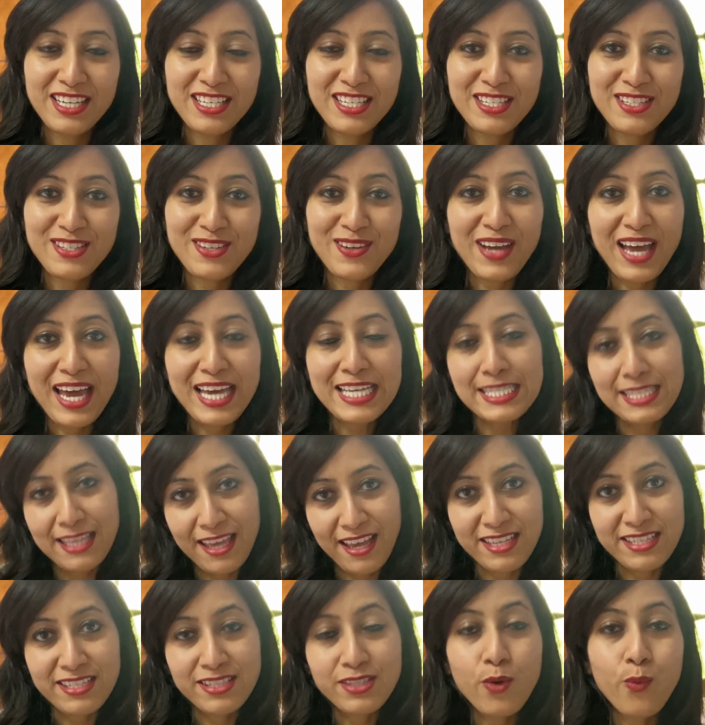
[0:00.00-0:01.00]
So guys,
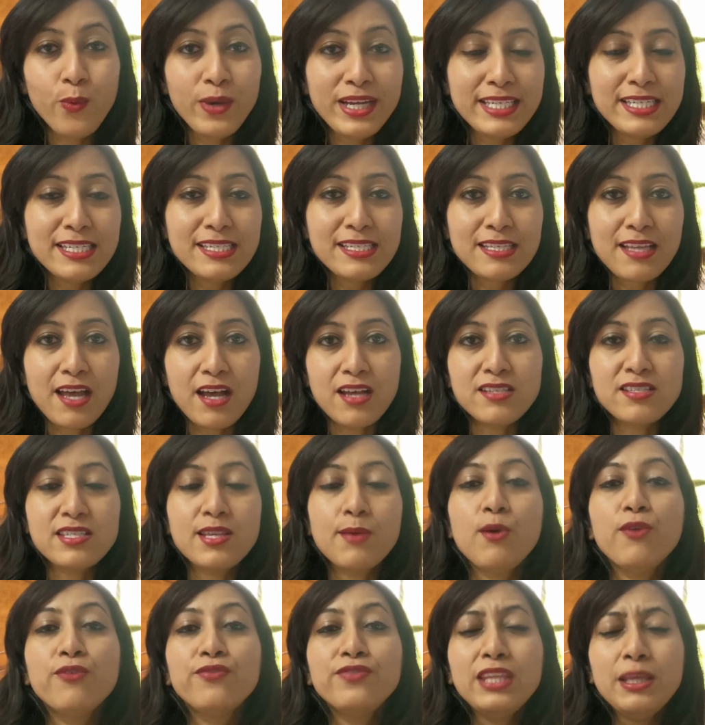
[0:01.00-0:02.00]
yes, we discussed some
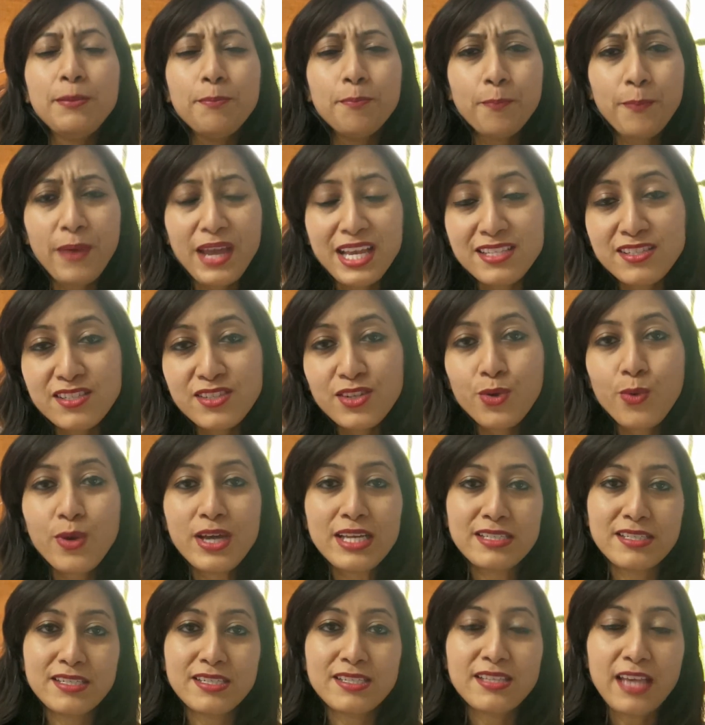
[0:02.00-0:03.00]
of the best
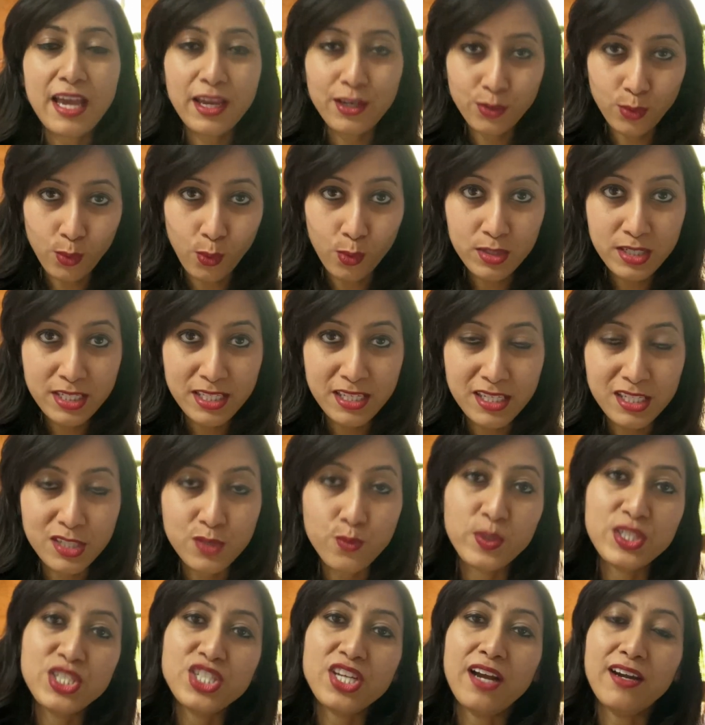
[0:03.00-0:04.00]
UX design courses
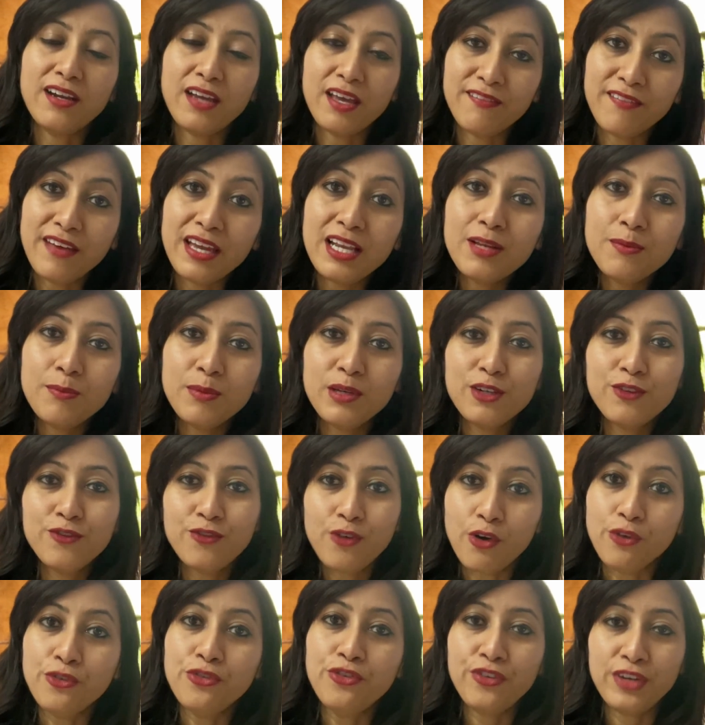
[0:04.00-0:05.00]
which are available
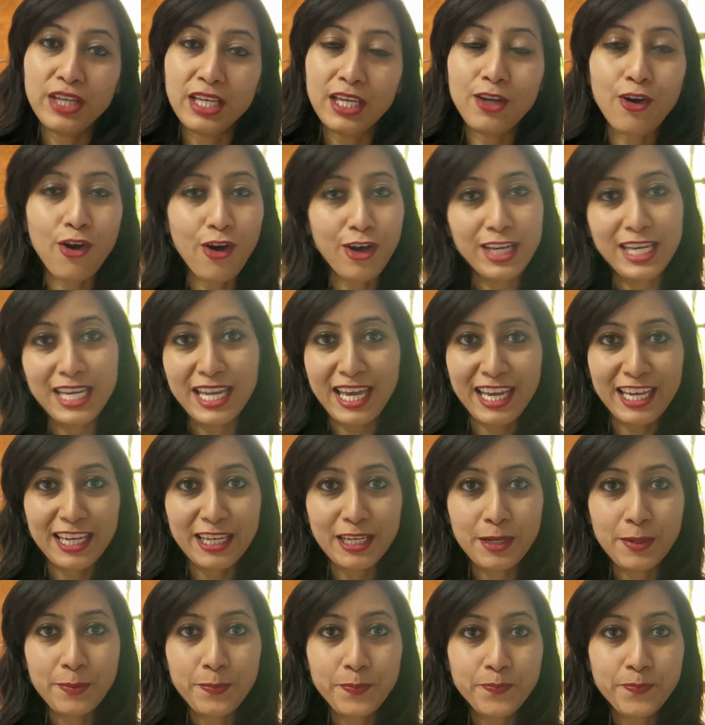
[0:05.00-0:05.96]
for free online.